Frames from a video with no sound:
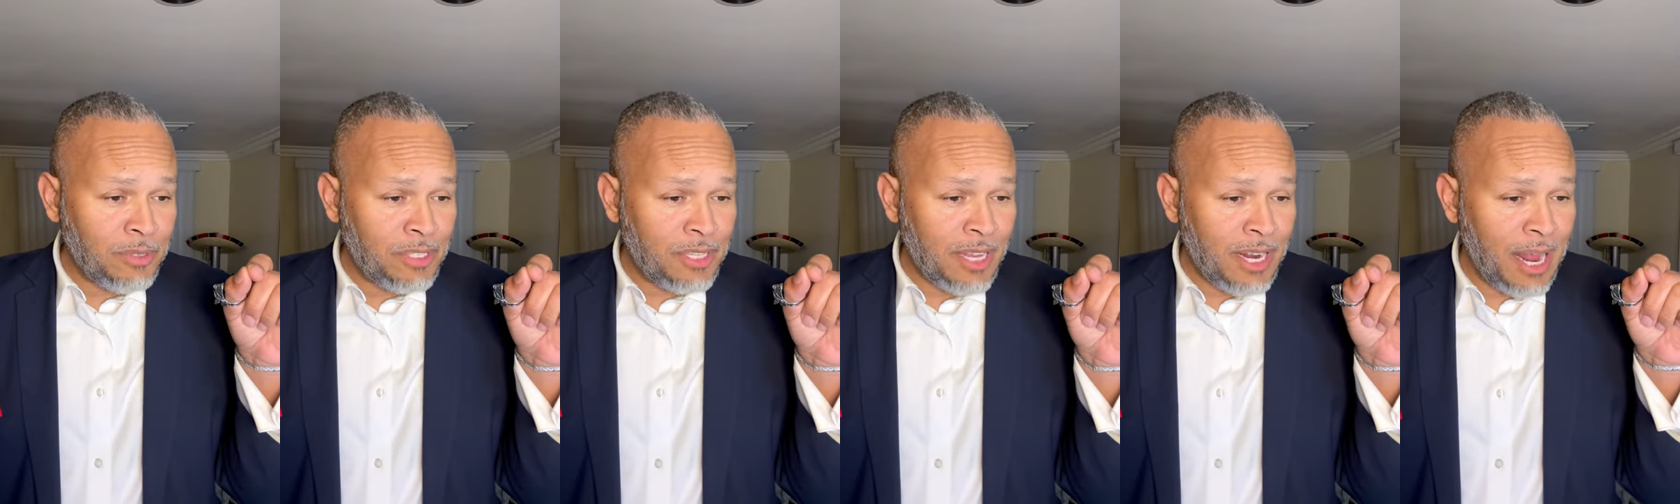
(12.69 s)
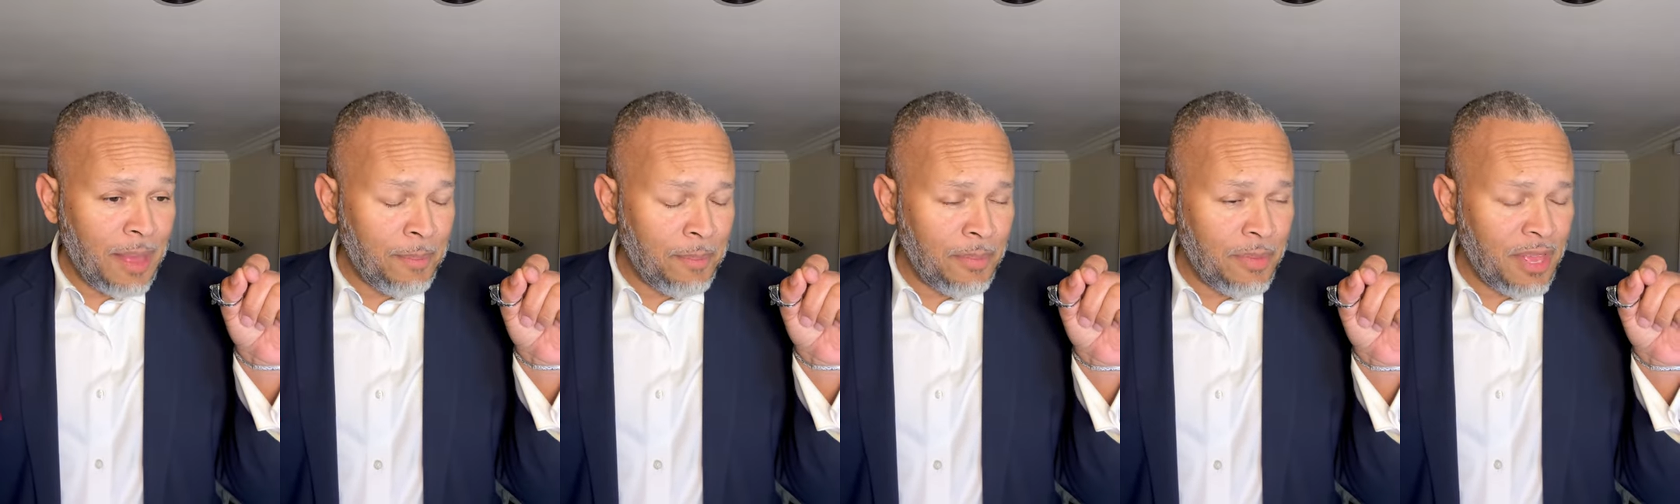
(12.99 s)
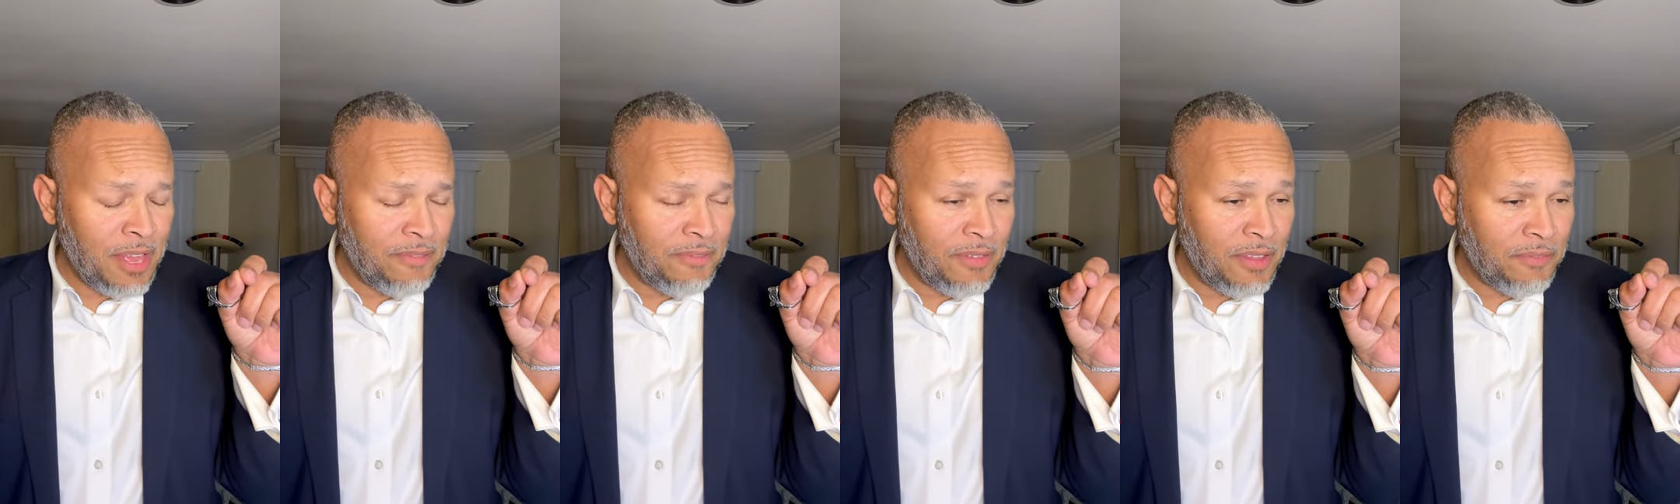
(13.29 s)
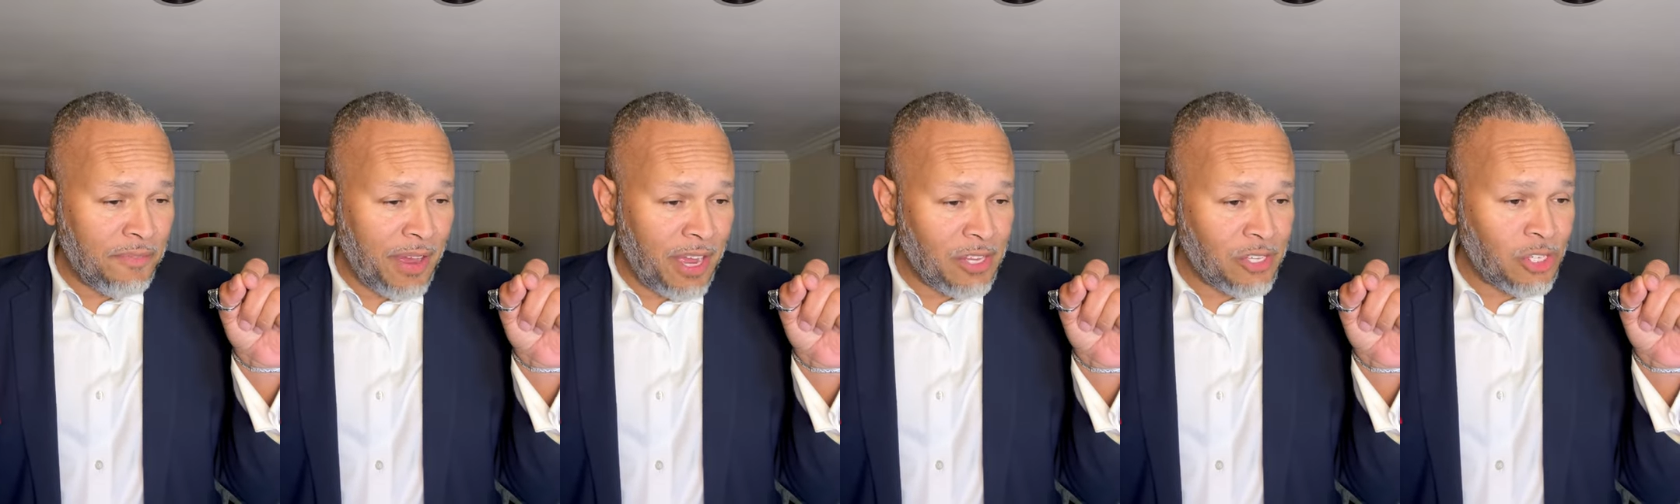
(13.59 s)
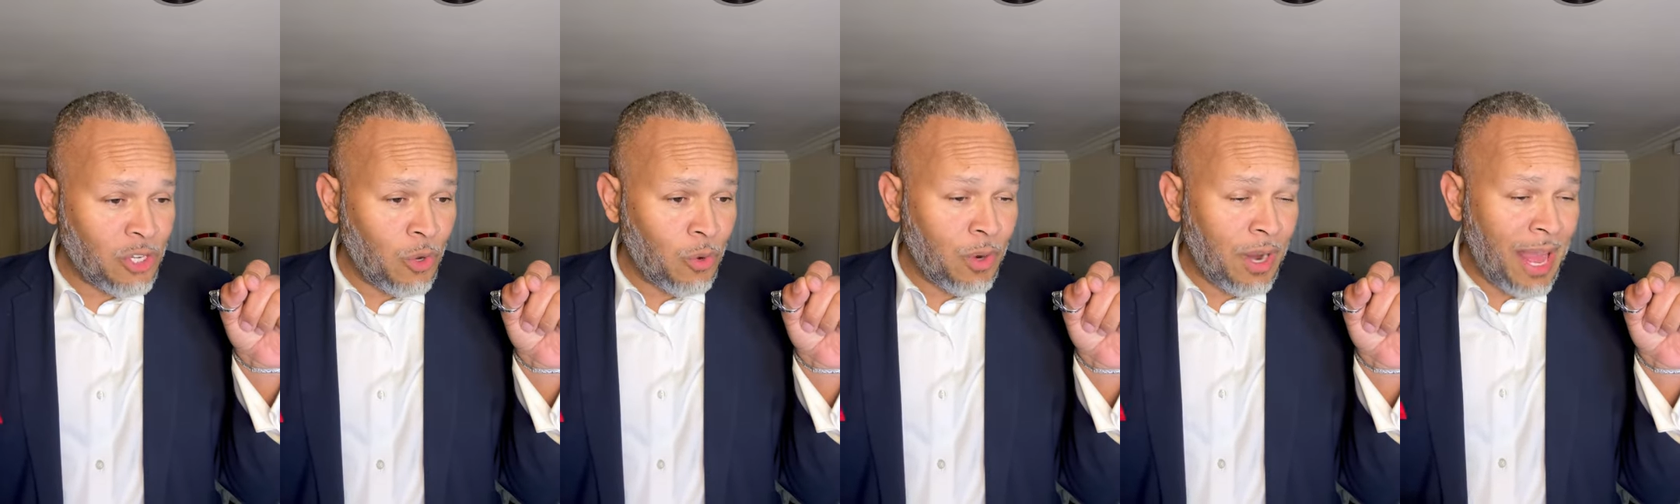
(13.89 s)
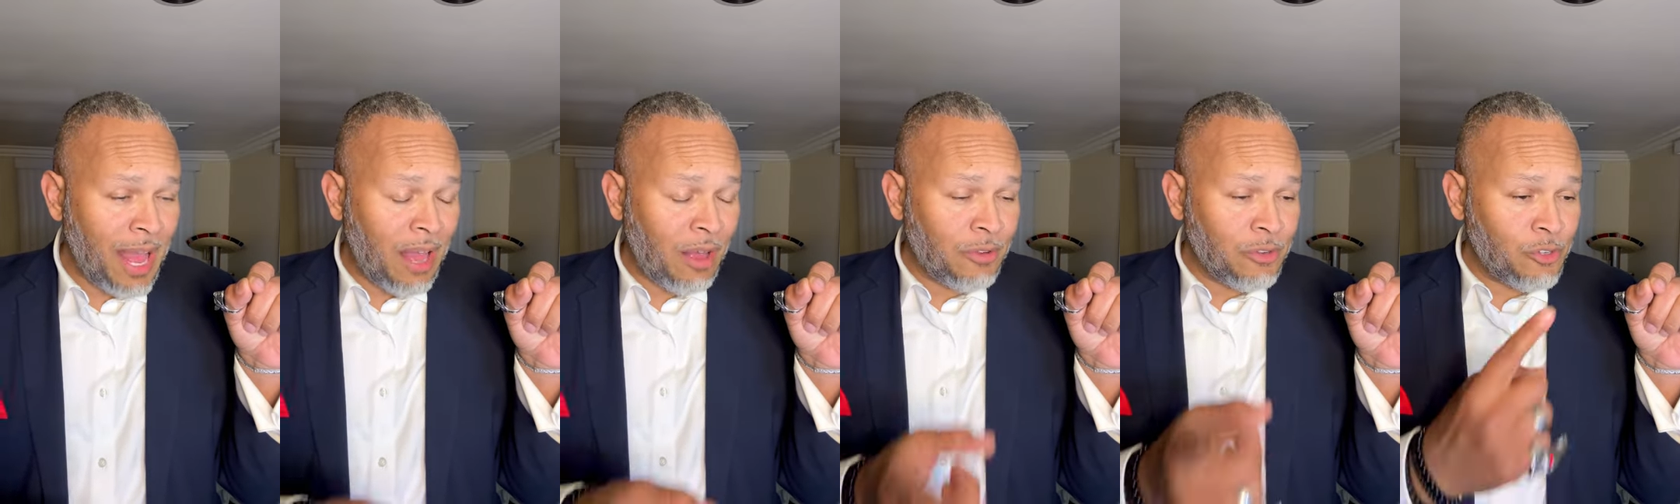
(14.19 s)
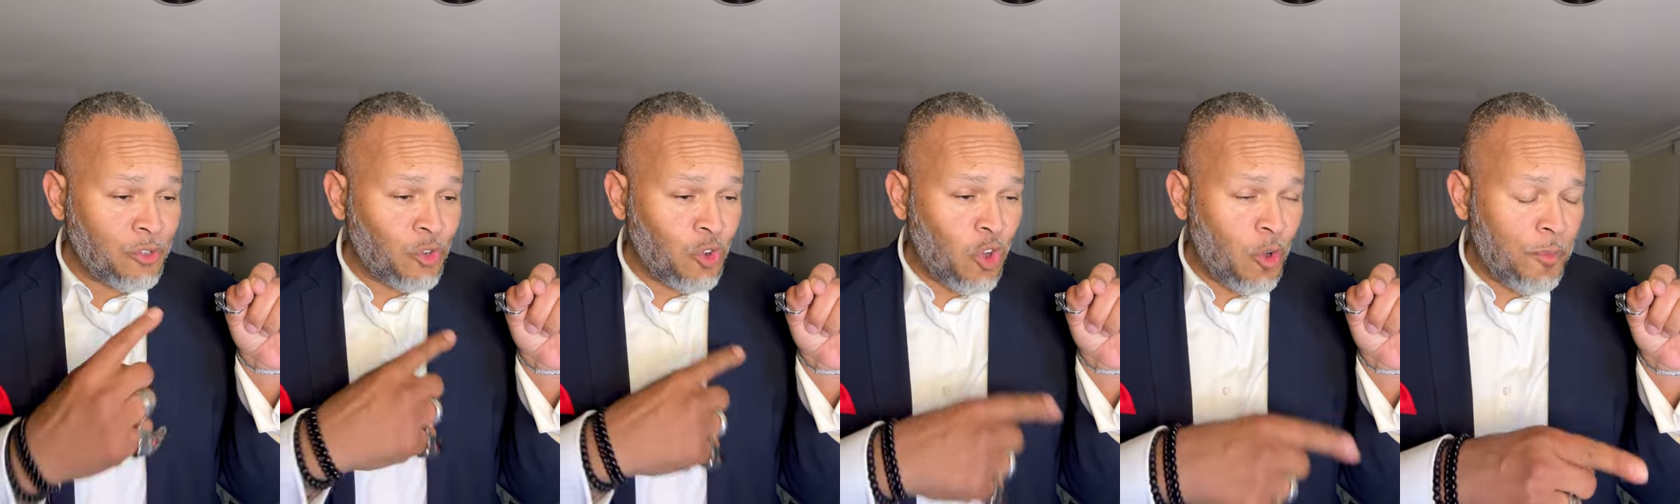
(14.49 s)
then if I sold a house
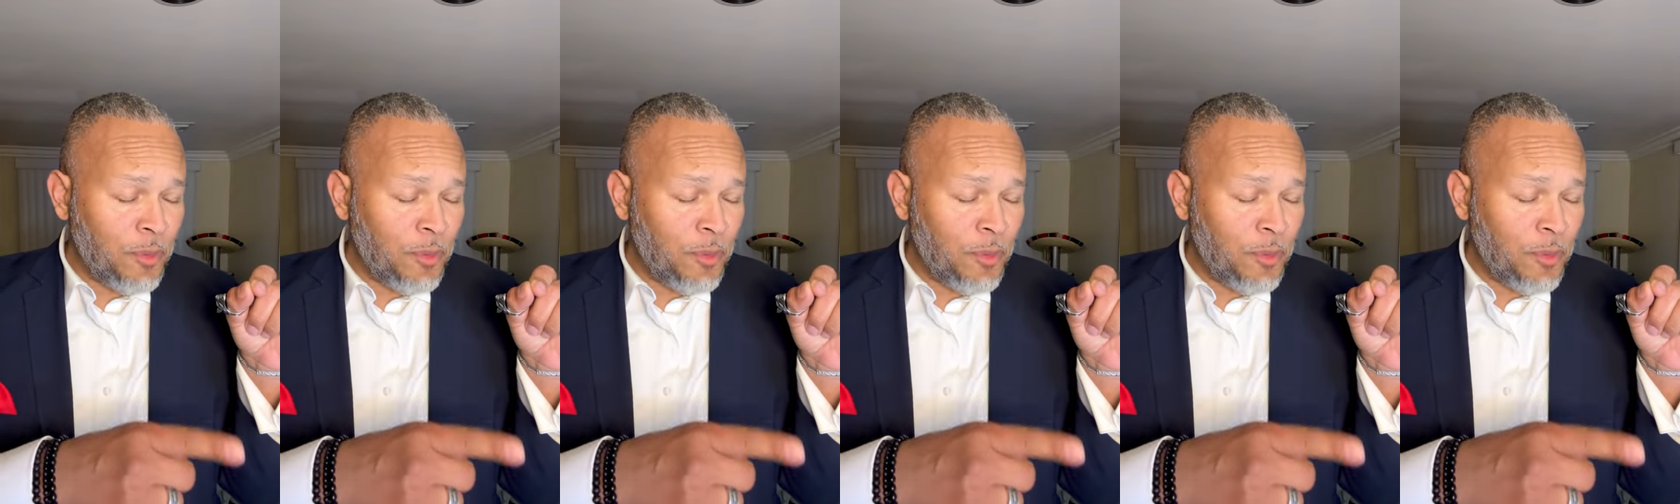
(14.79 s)
12